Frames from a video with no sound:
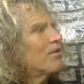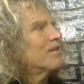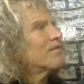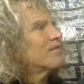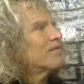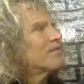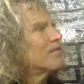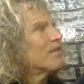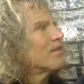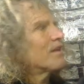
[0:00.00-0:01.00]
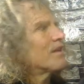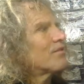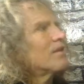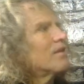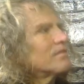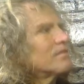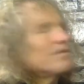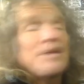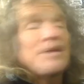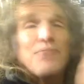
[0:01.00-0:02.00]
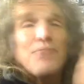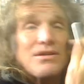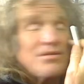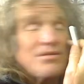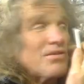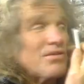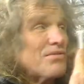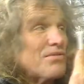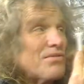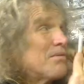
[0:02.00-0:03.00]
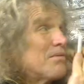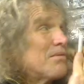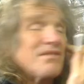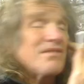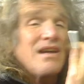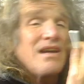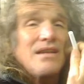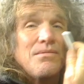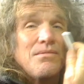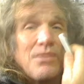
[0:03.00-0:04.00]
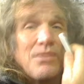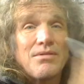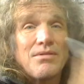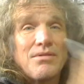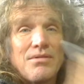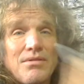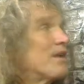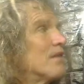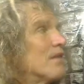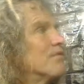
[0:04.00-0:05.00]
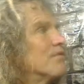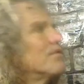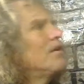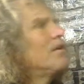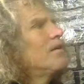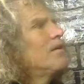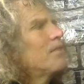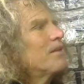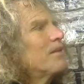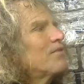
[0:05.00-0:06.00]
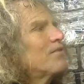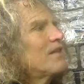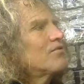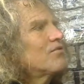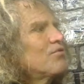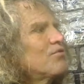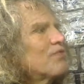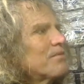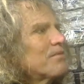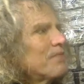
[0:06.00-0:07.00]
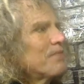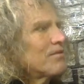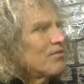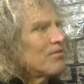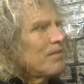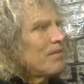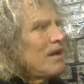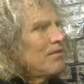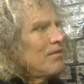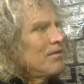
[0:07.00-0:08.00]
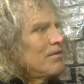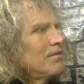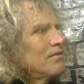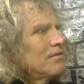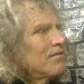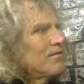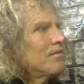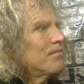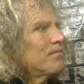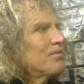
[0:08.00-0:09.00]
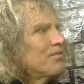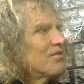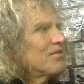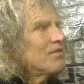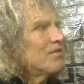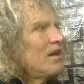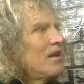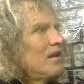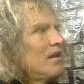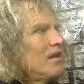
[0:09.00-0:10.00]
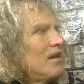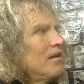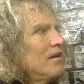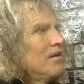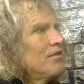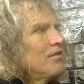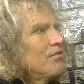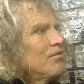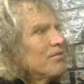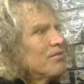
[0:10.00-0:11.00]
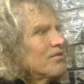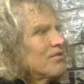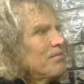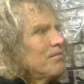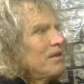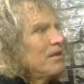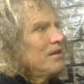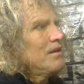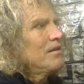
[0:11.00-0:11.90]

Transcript: it's tied to the electrons, and that pressure is also going to decide whether which way it goes. But anyway, so it has two trips. It makes a trip out from position A to position B,